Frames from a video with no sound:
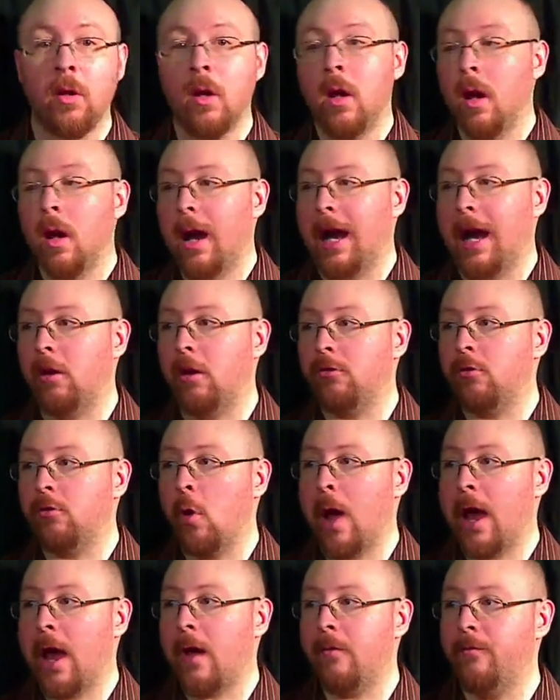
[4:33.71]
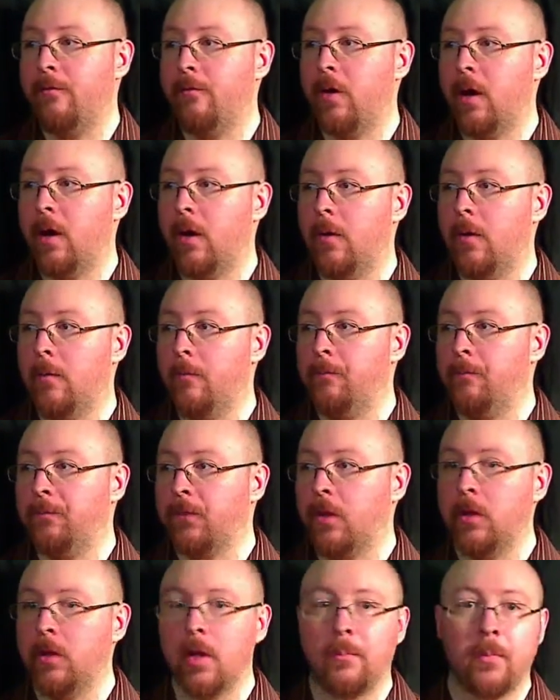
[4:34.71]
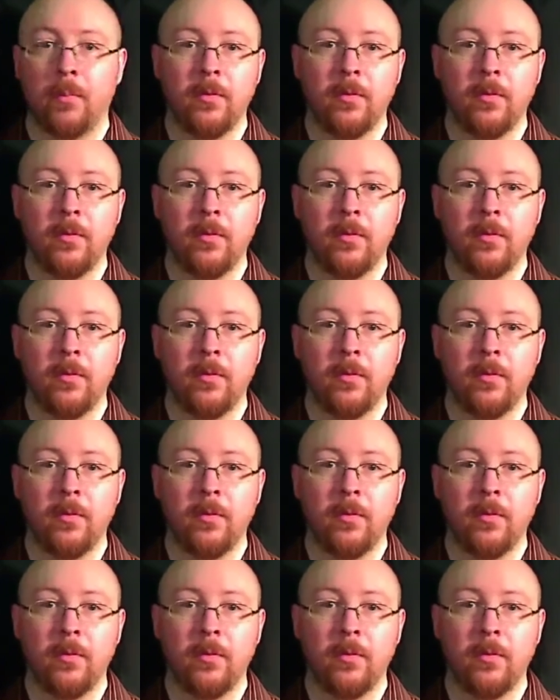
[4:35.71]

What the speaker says: I also have the